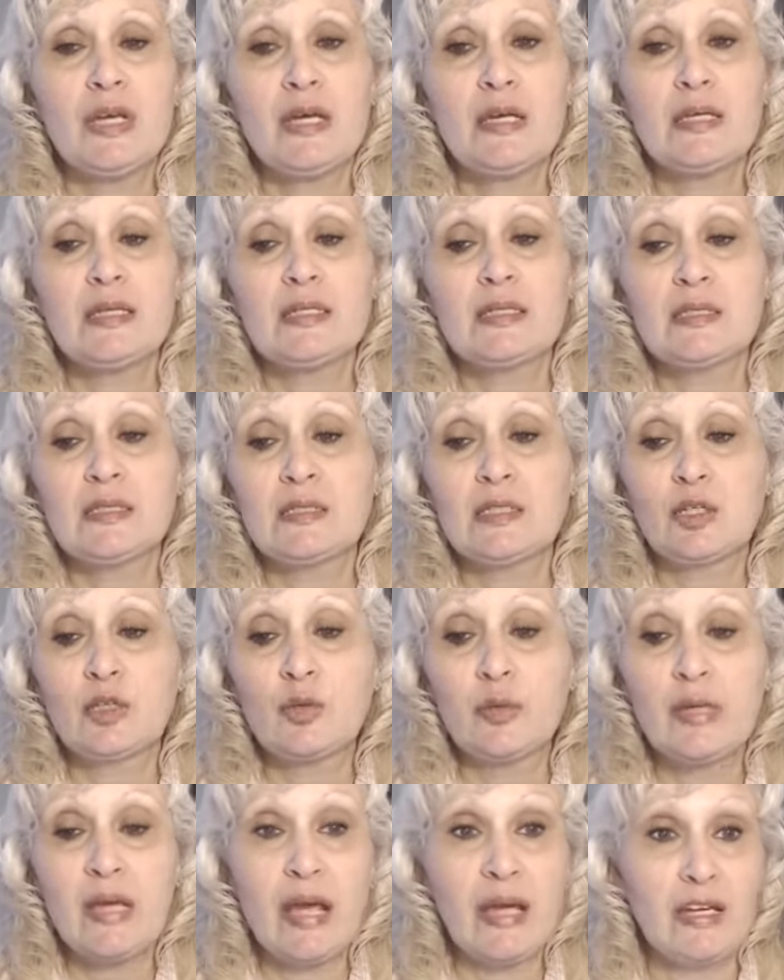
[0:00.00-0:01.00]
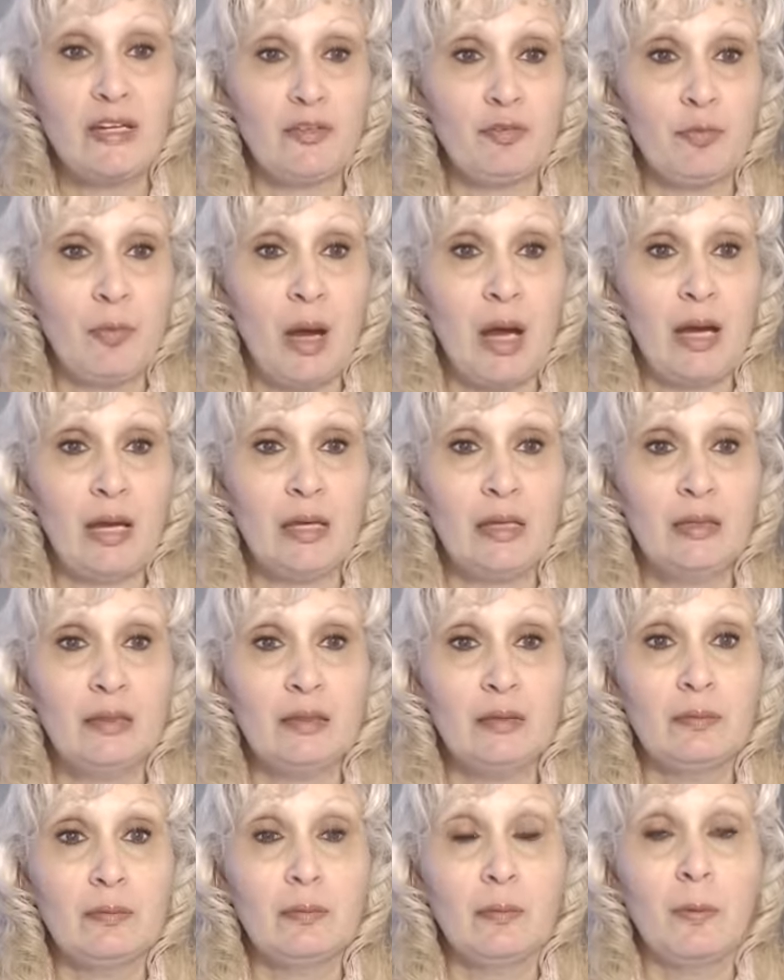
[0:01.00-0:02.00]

is the creative mind,